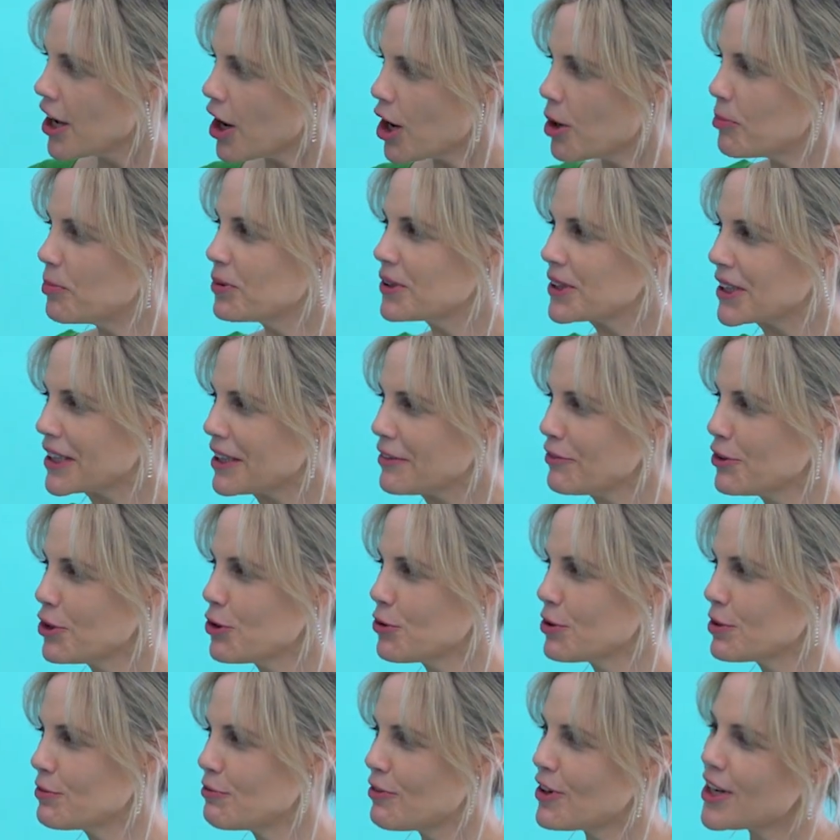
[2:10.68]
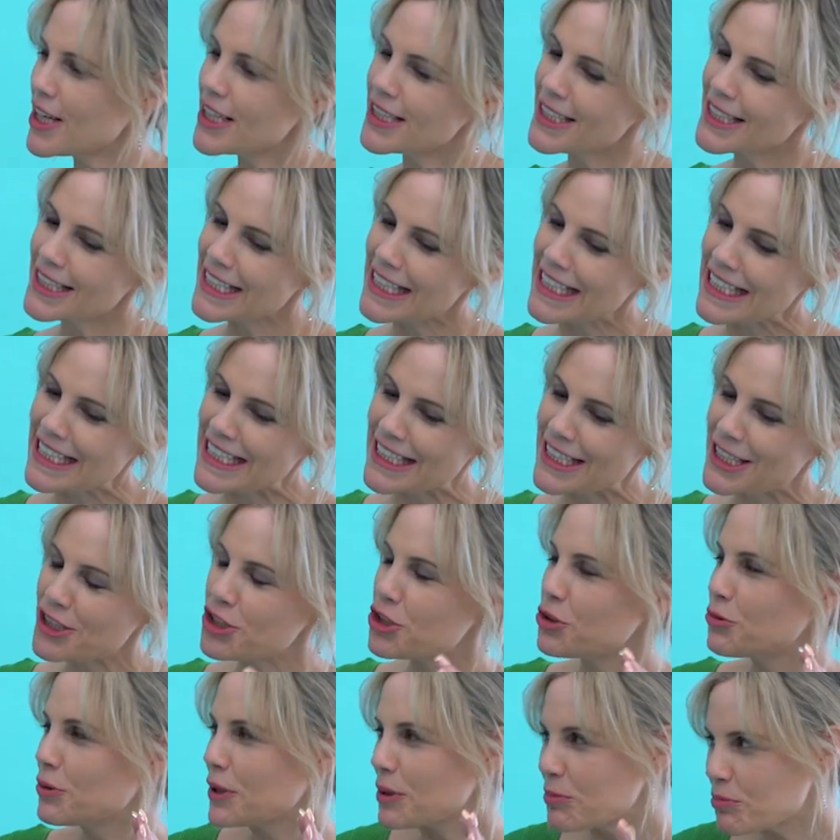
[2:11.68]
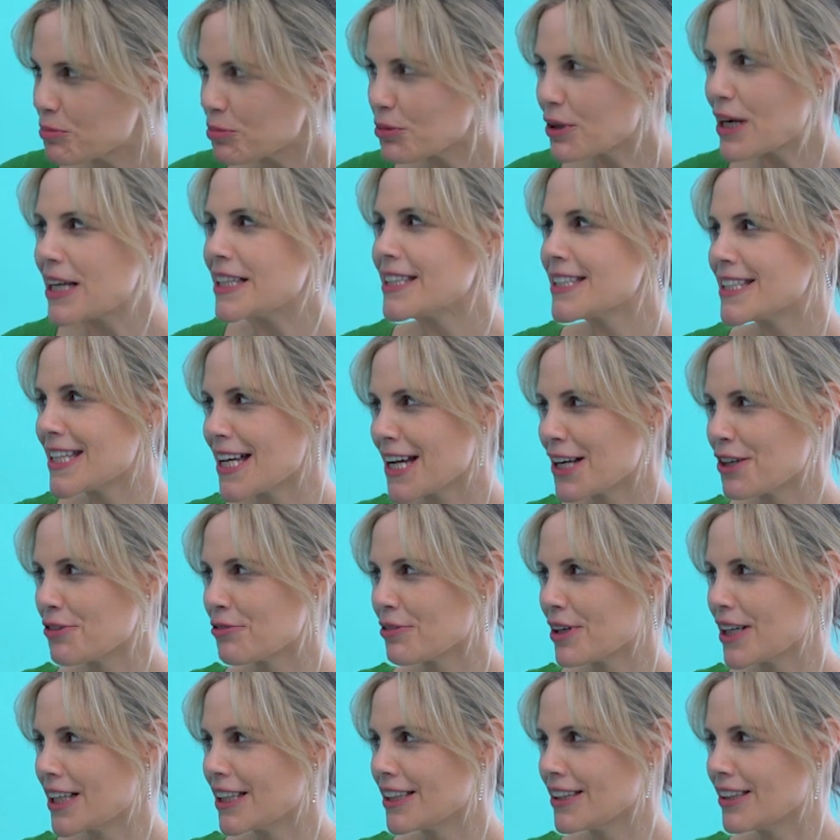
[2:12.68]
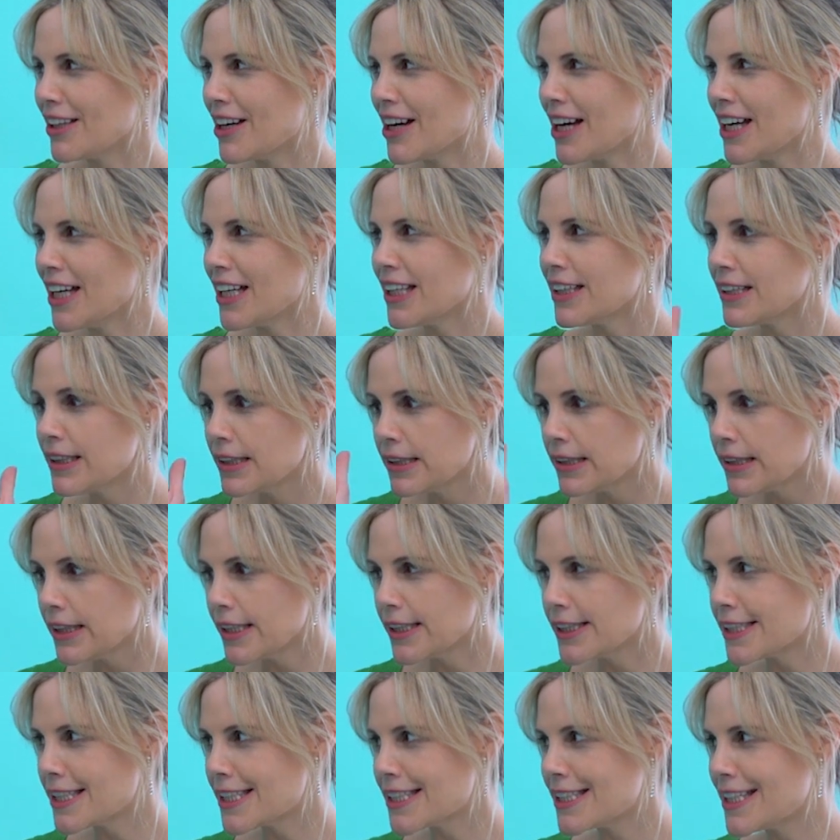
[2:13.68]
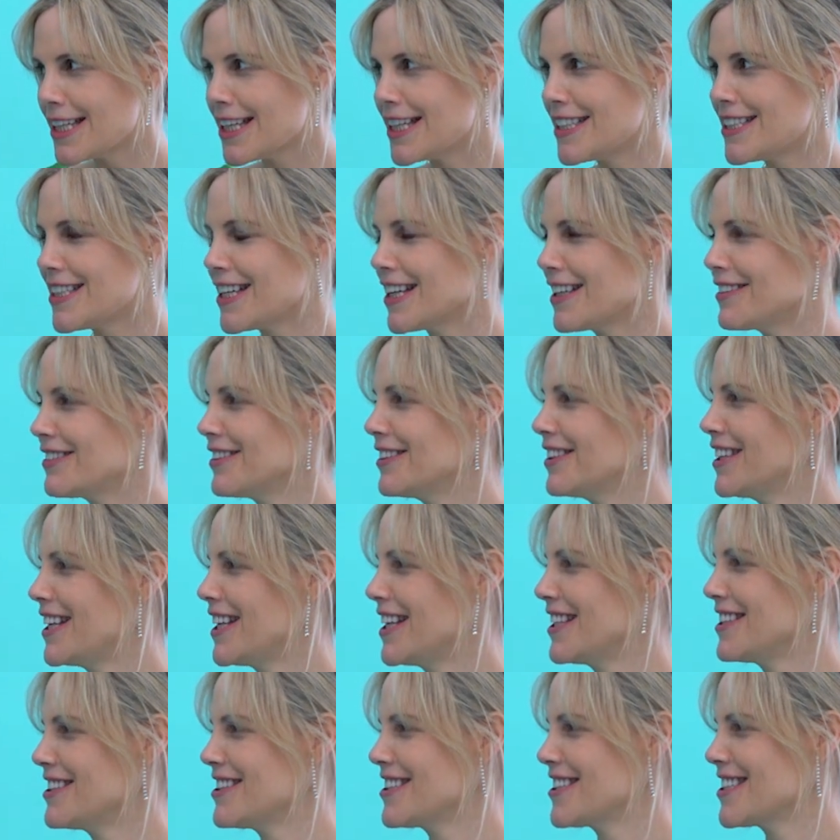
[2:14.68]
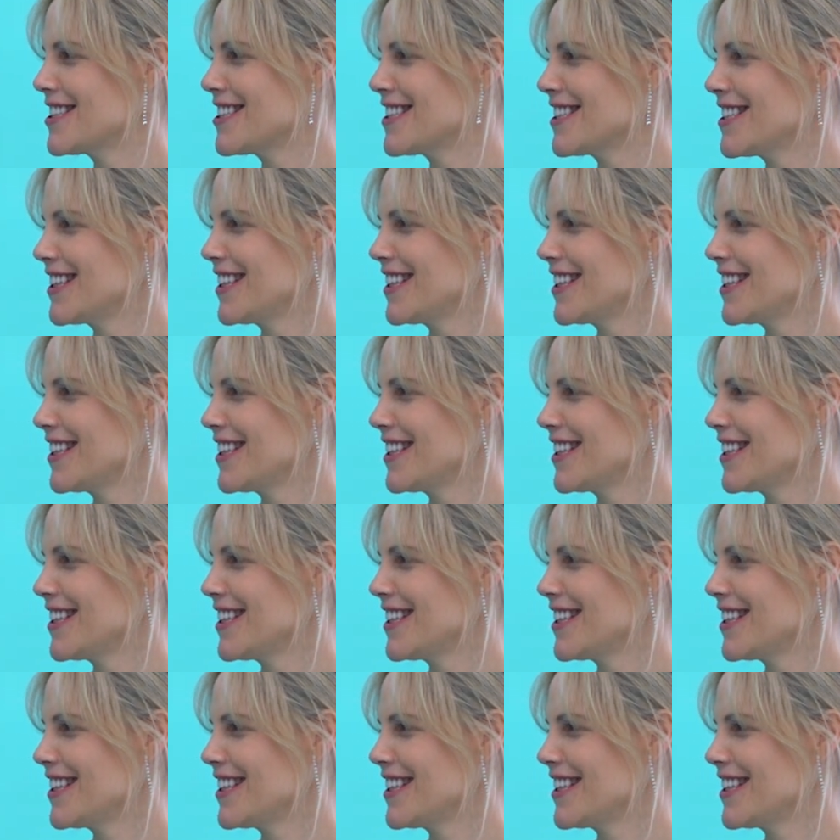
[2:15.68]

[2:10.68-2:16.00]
I believe your advice is to embrace that green light and stare down the lens.